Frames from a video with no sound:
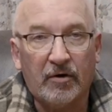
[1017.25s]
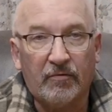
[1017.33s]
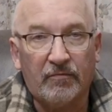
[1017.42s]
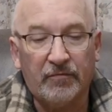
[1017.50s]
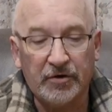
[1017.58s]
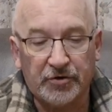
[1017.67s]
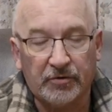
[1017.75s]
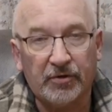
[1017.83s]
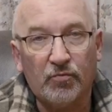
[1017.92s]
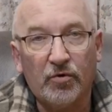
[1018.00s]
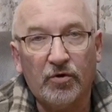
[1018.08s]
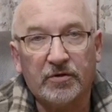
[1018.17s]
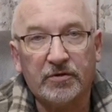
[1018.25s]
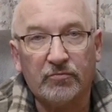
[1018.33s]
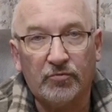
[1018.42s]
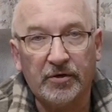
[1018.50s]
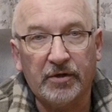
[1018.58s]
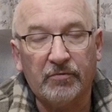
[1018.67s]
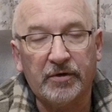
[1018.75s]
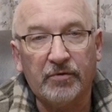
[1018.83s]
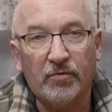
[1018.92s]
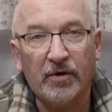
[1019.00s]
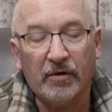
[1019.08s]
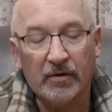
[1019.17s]
visually works really, really
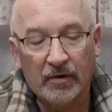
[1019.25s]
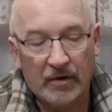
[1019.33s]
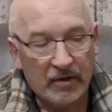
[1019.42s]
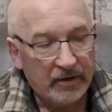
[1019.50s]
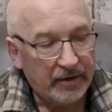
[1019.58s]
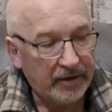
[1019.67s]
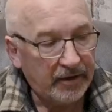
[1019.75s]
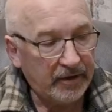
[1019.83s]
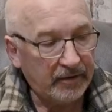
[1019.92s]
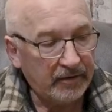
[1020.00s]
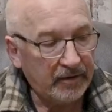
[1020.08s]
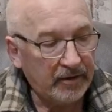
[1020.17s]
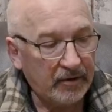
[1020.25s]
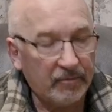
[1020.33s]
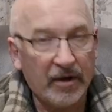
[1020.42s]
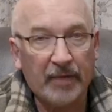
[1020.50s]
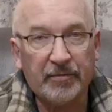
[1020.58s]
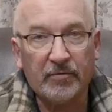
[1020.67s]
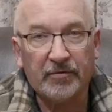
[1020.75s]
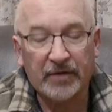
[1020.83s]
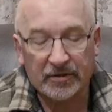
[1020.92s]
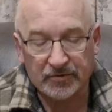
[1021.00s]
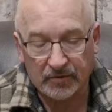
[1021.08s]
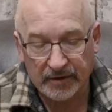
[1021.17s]
well, and I'm happy with
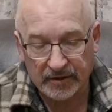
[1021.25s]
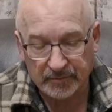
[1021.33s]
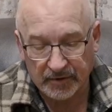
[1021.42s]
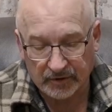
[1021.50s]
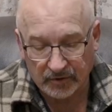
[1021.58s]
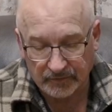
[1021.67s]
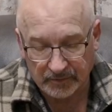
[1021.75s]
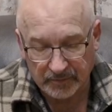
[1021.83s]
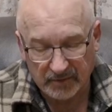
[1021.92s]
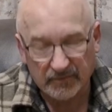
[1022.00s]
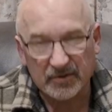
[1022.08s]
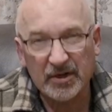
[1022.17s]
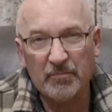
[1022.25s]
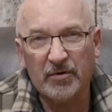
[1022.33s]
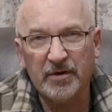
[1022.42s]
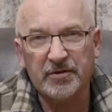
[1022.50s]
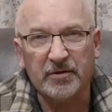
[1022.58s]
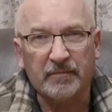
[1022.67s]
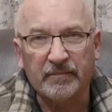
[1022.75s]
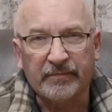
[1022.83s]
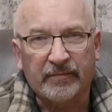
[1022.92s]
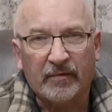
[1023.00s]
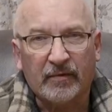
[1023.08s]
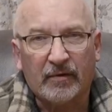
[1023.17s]
that sort of aspect of it. But for some reason,
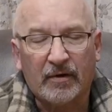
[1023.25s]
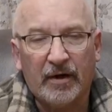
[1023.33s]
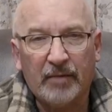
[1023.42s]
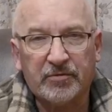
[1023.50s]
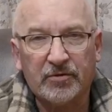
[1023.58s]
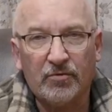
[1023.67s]
apps are